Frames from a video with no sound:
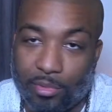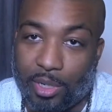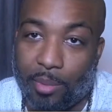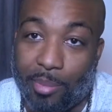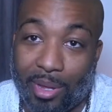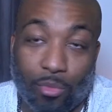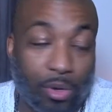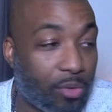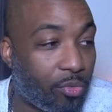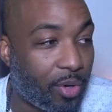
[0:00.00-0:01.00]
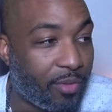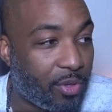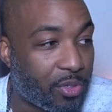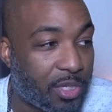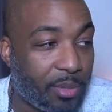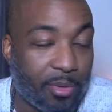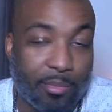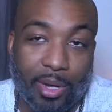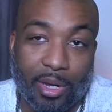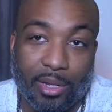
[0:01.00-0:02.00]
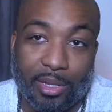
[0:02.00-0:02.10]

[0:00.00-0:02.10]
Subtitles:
In a bit, we'll review some of my